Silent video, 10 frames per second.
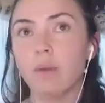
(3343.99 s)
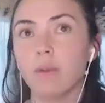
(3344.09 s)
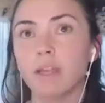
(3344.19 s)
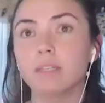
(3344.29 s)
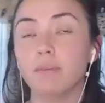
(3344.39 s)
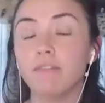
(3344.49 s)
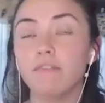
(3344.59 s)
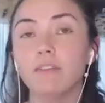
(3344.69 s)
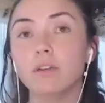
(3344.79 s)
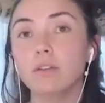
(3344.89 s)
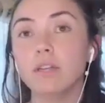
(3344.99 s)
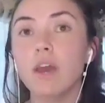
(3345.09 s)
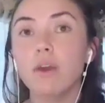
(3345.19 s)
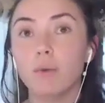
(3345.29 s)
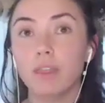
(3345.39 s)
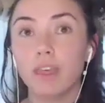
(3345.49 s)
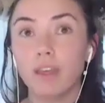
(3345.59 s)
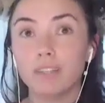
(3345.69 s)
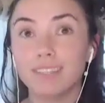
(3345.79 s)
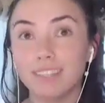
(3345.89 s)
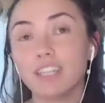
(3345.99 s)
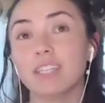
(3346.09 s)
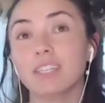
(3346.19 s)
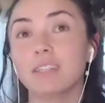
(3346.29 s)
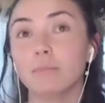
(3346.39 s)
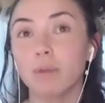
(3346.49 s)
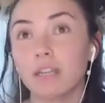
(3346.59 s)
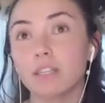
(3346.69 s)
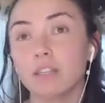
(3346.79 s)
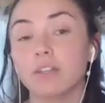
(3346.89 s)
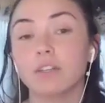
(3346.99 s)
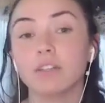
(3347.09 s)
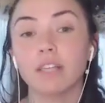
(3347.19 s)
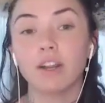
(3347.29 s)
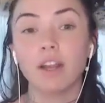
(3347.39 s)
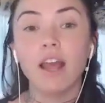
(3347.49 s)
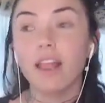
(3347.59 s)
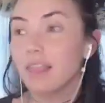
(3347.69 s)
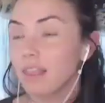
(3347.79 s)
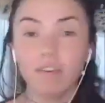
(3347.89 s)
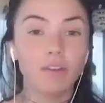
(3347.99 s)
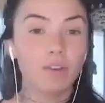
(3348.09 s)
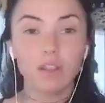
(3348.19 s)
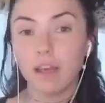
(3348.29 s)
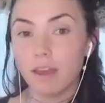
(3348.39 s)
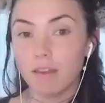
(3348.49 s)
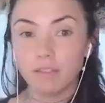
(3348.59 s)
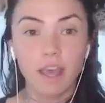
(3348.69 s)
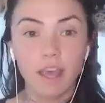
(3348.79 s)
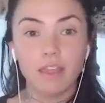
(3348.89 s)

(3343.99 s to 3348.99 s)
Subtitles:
I want it to be filled with sessions and practitioners that are living real lives.